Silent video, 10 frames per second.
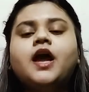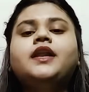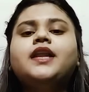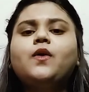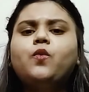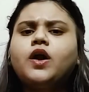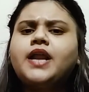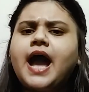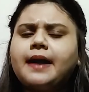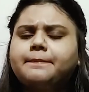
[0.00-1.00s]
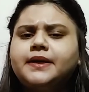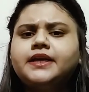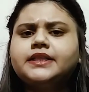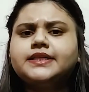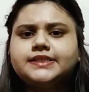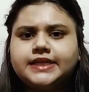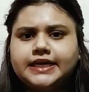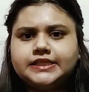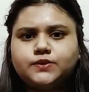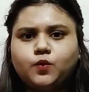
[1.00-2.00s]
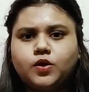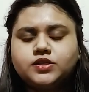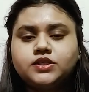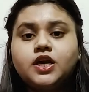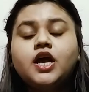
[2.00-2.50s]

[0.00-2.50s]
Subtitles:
Now what happened in this case was